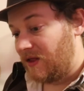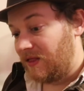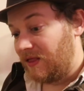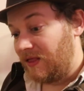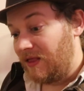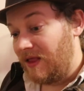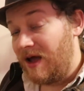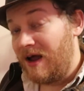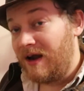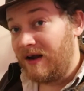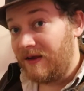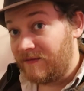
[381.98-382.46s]
a
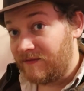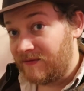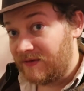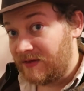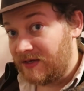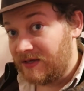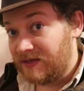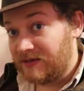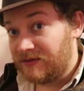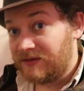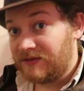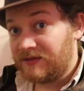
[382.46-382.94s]
lot of
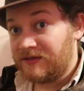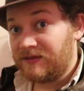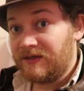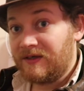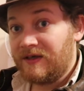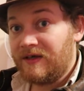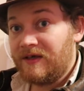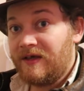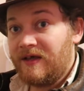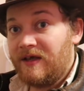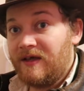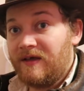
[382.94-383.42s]
this,
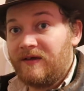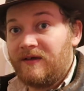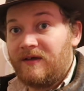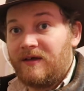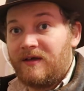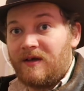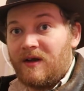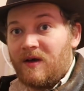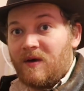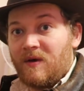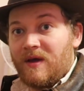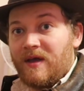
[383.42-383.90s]

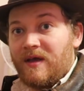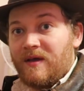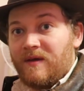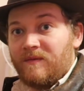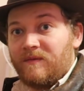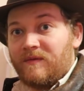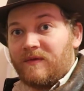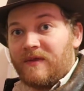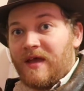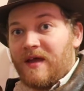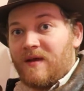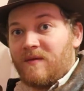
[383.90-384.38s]
you know,
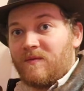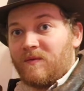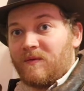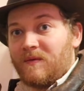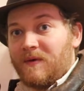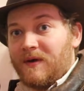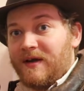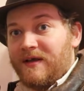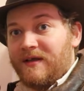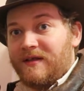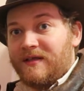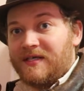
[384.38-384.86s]
that
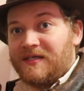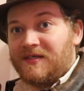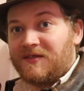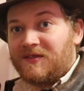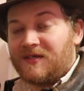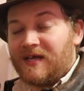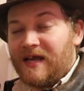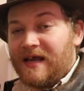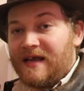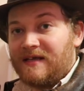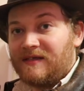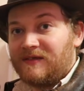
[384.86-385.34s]
really
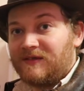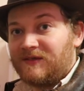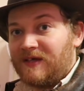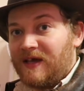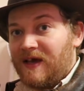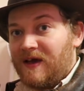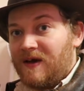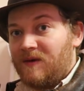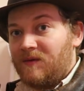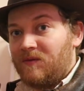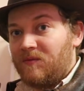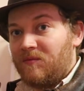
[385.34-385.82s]
stands
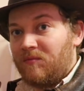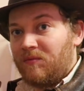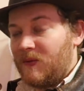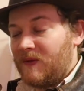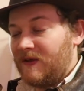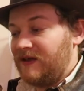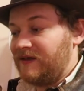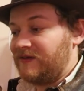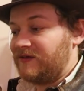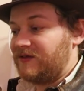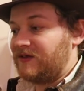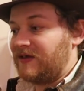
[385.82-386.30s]
out.
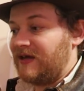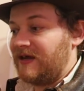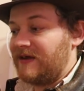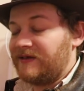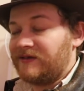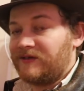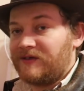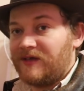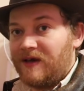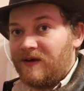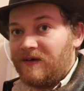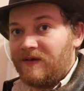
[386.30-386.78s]
That
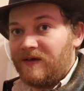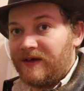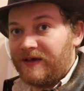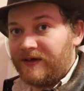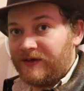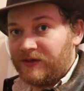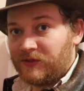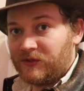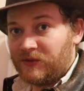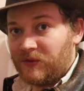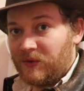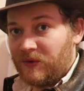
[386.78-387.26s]
stands out like
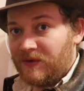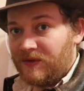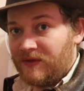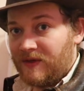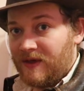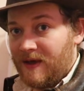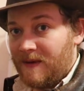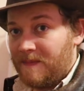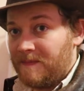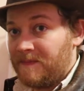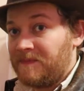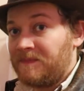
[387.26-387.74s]
a sore
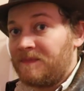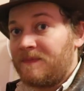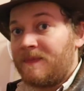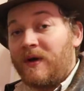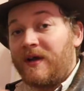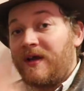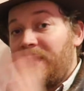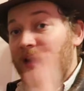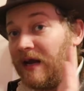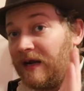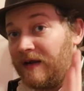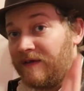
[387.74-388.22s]
thumb.
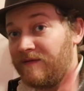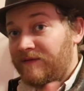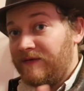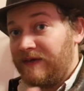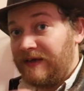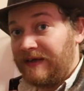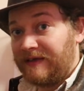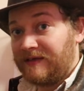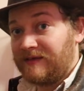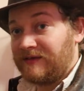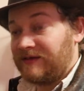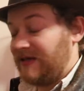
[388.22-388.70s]
We're gonna
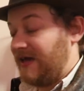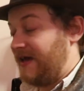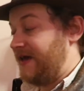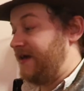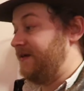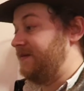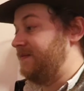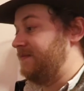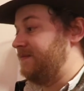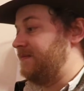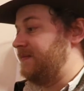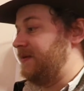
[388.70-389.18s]
fix that,
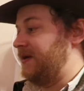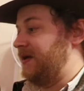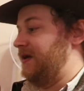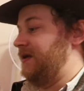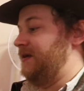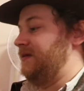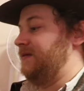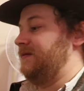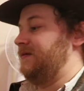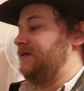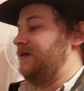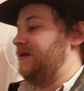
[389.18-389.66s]

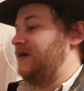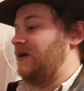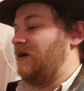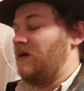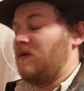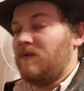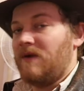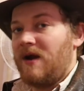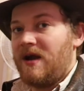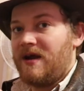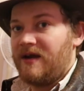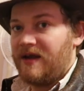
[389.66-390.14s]
but you
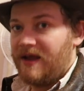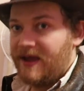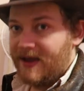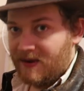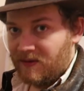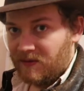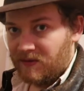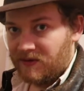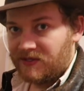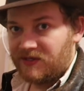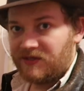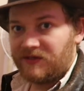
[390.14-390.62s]
know, right
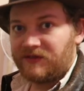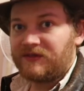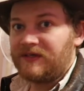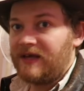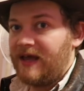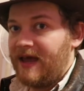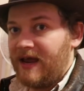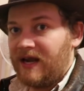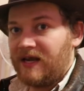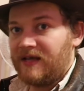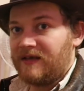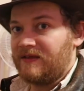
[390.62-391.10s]
now we're just
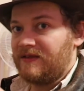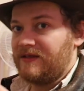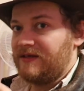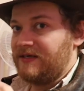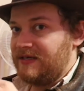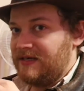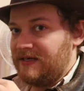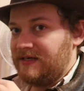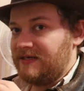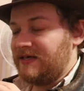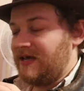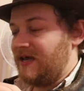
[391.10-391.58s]
adding the
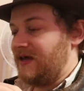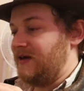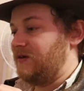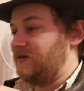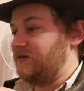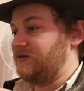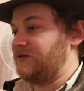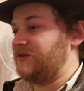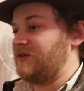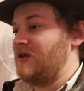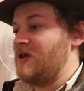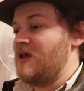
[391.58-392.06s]

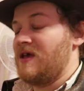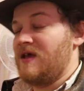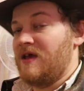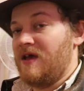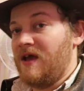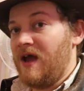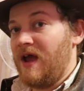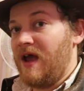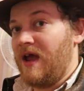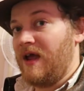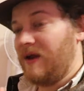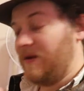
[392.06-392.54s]
details,
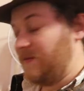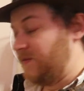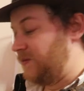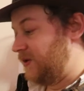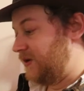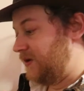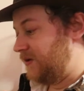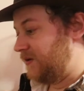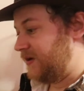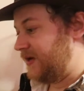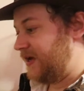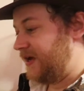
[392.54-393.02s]
and
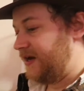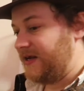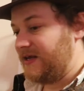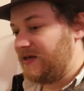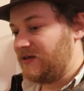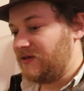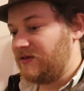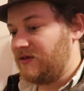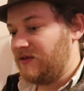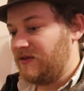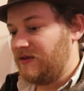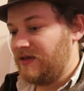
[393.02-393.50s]
we'll get
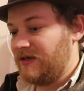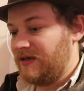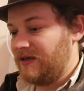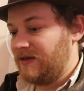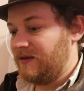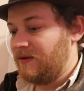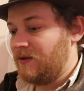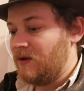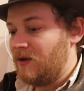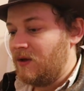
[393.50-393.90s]
into the